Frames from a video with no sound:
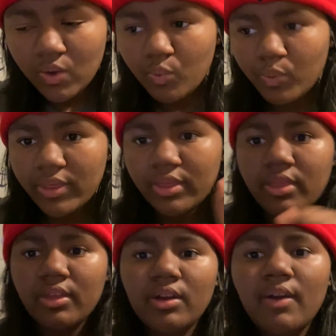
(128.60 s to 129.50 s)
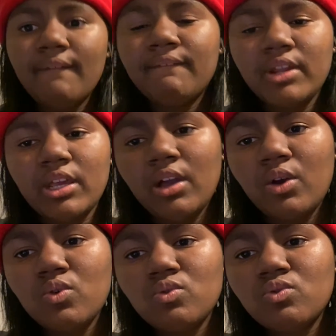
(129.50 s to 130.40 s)
with the video.
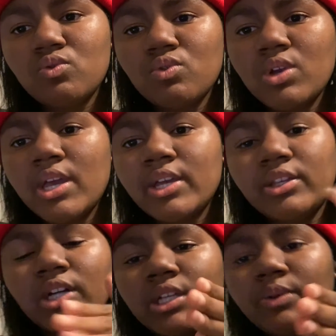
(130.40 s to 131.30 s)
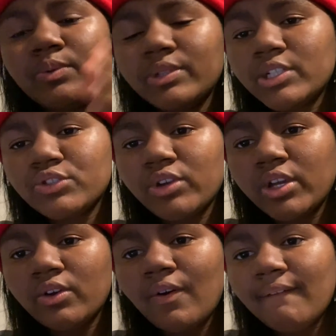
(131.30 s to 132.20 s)
Y'all know Israel,